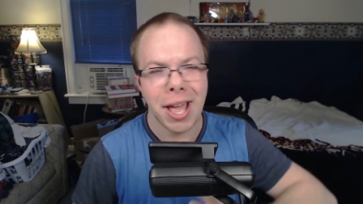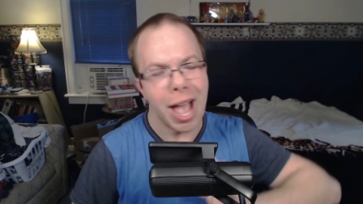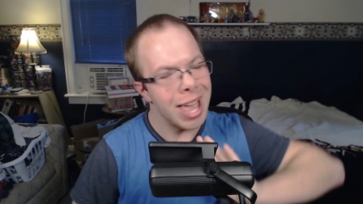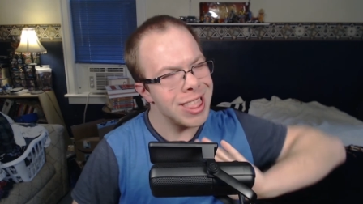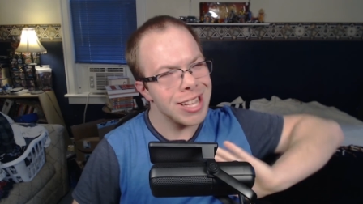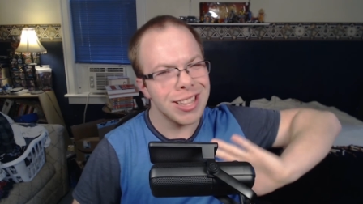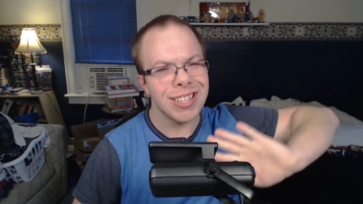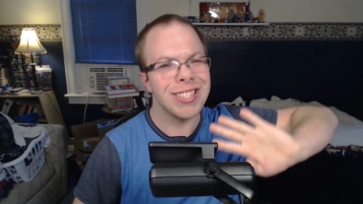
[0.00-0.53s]

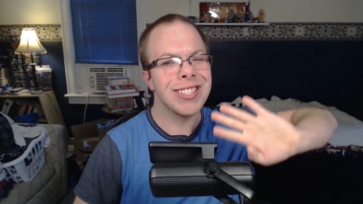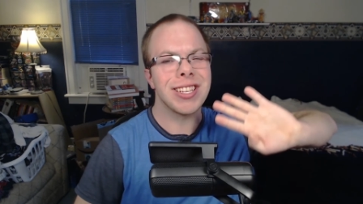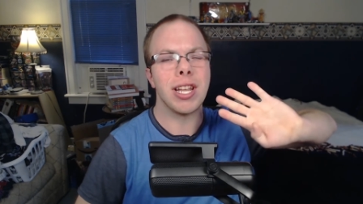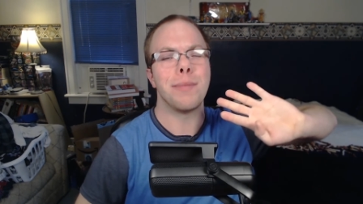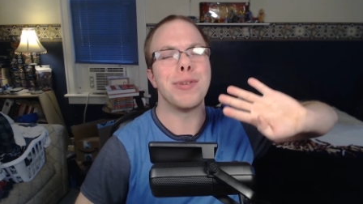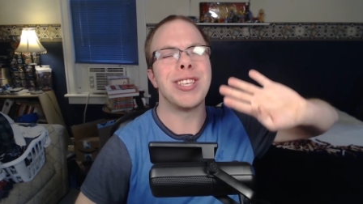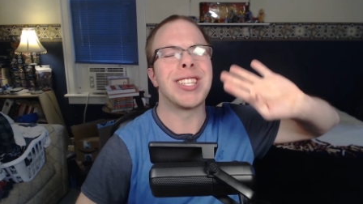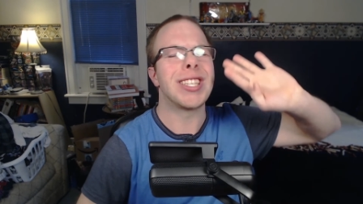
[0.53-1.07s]
I think this is going
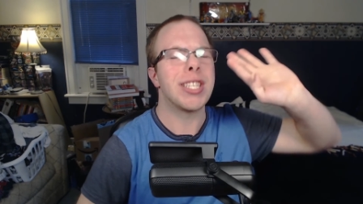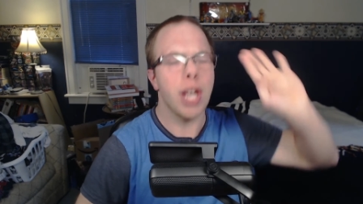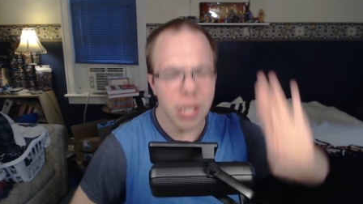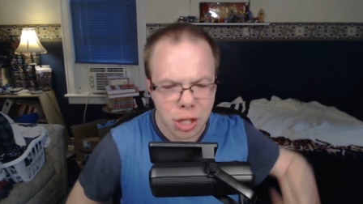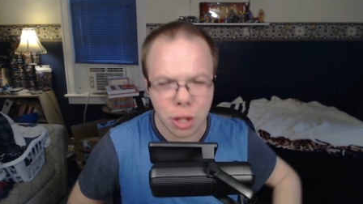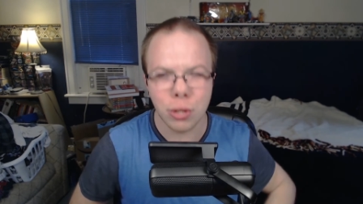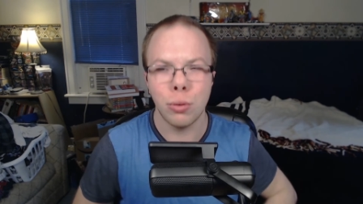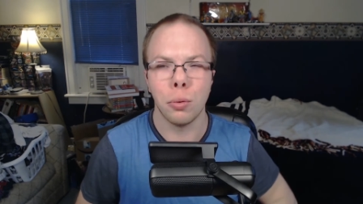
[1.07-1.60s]
to be
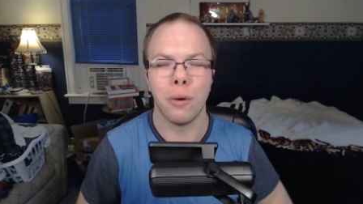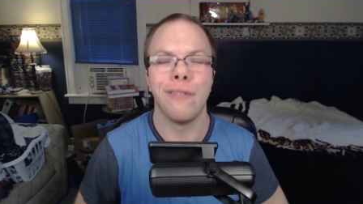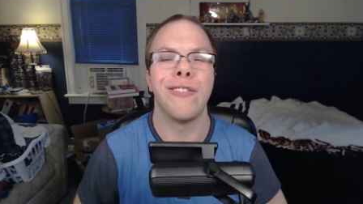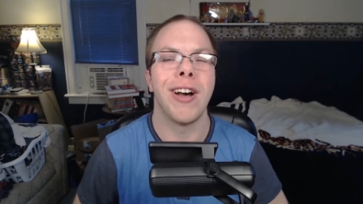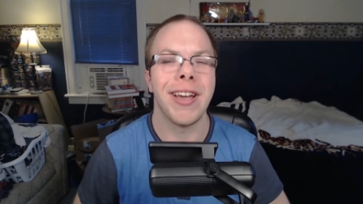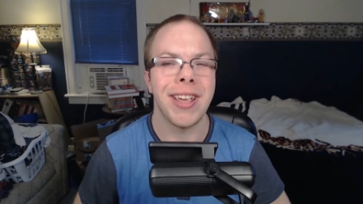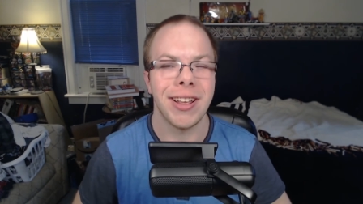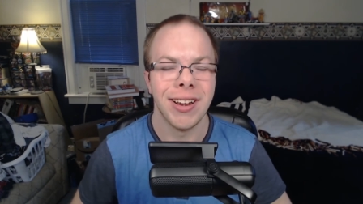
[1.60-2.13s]
such a cool
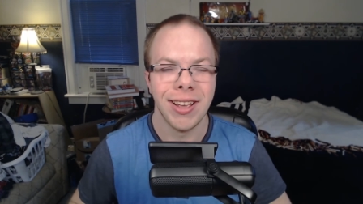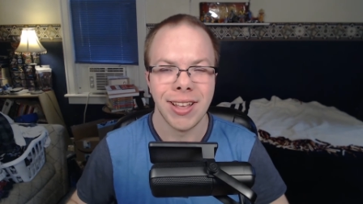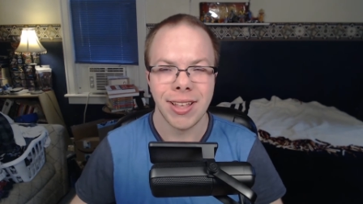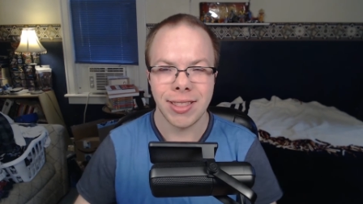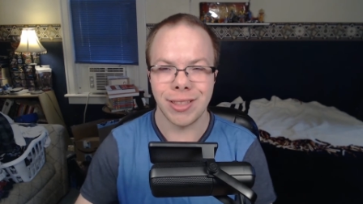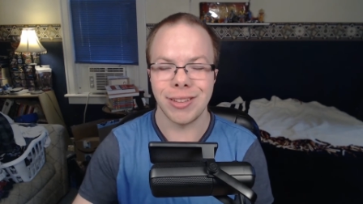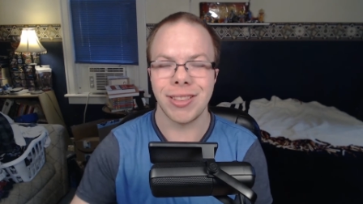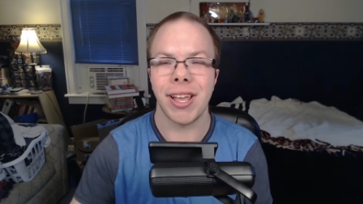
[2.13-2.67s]
fight.
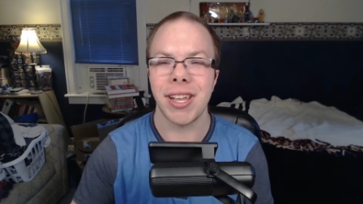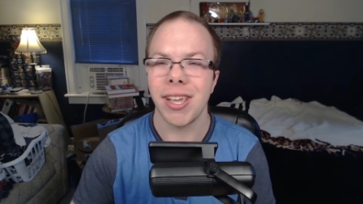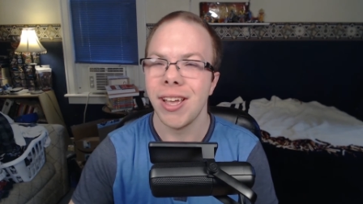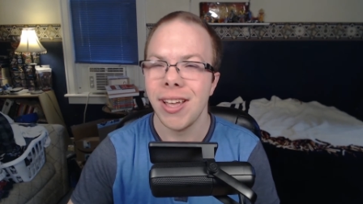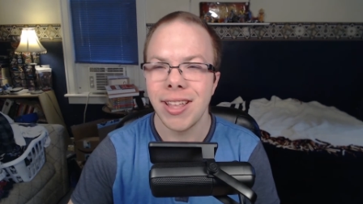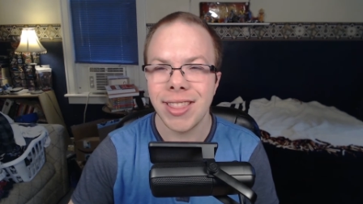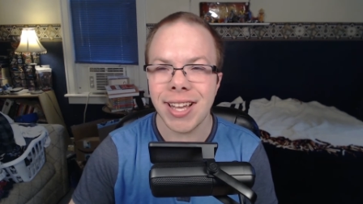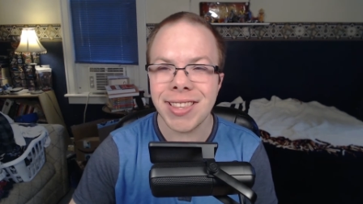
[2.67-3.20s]
Like,
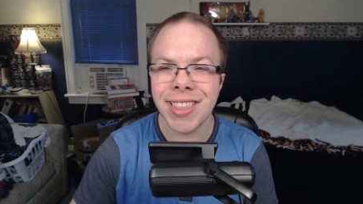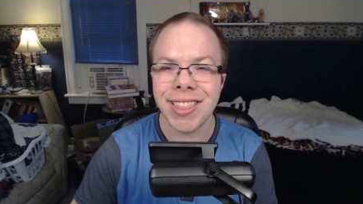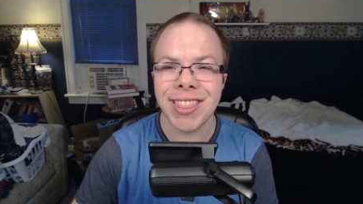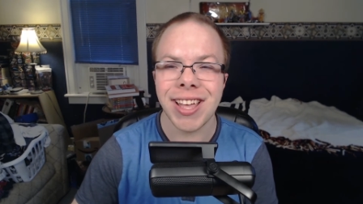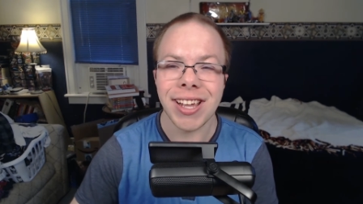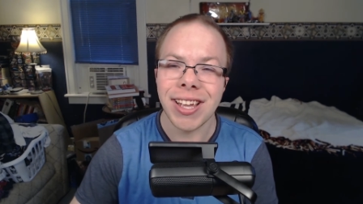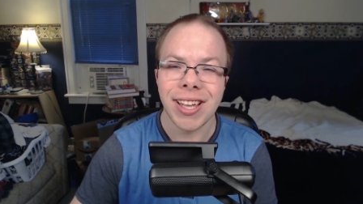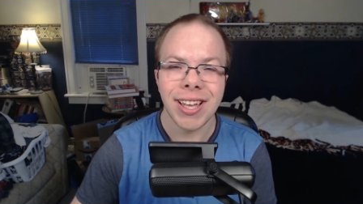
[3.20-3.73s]
that's the
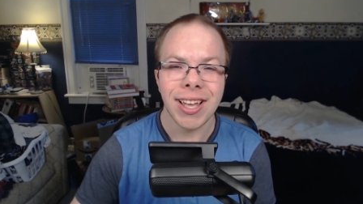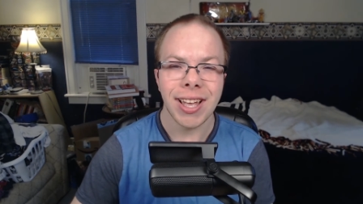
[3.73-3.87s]
thing.